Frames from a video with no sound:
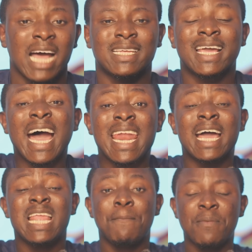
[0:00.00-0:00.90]
As a
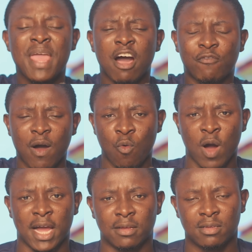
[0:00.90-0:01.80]
Ghana, I may be and
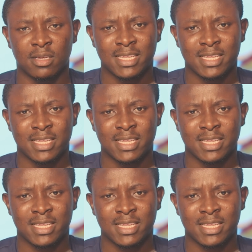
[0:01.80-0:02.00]
found one.